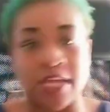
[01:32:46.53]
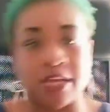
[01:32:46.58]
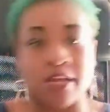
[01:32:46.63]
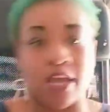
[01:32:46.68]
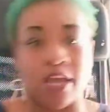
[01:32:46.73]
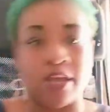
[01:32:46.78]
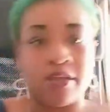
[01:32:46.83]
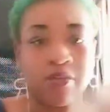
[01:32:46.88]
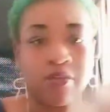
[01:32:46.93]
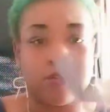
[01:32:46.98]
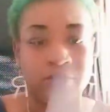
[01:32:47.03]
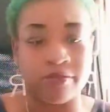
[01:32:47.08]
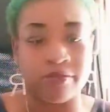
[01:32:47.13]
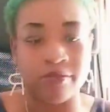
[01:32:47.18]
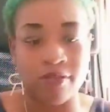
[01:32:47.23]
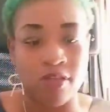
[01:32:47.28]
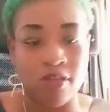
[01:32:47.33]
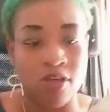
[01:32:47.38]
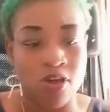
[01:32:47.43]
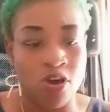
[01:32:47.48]
Sunday.
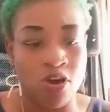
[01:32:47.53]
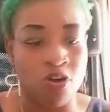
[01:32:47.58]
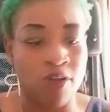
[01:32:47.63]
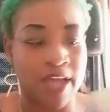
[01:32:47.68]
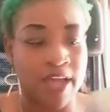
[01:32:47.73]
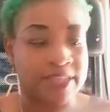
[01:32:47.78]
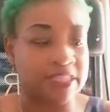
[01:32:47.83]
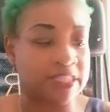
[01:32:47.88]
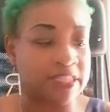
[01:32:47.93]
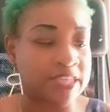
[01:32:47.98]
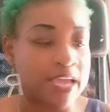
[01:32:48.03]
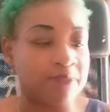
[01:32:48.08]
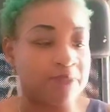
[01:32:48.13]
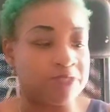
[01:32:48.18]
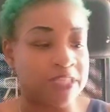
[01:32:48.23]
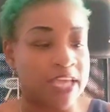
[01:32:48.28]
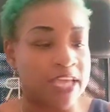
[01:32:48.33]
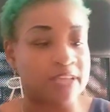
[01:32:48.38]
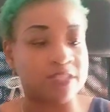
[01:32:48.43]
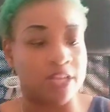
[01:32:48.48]
Who likes the
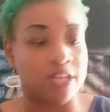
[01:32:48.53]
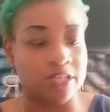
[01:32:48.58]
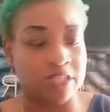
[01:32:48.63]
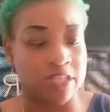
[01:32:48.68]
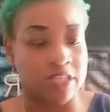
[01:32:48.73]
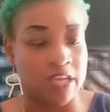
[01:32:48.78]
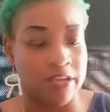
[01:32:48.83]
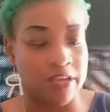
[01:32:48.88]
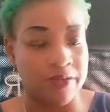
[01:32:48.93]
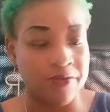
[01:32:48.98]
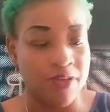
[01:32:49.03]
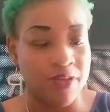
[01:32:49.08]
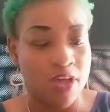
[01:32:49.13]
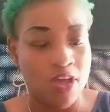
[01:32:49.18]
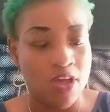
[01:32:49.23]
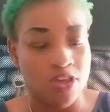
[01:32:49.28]
same sex? Let's see.